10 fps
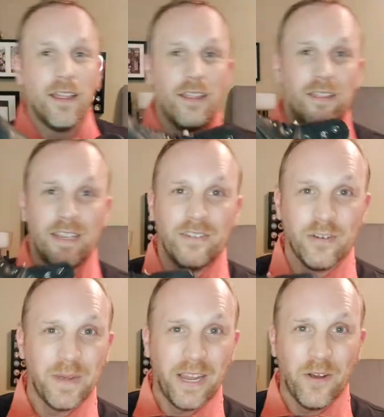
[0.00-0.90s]
These
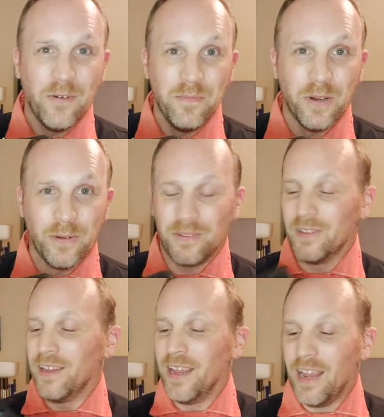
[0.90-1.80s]
are my own
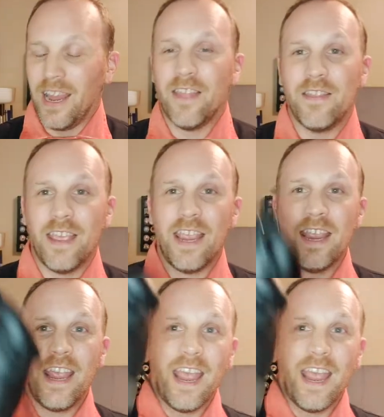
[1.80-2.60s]
boots, and they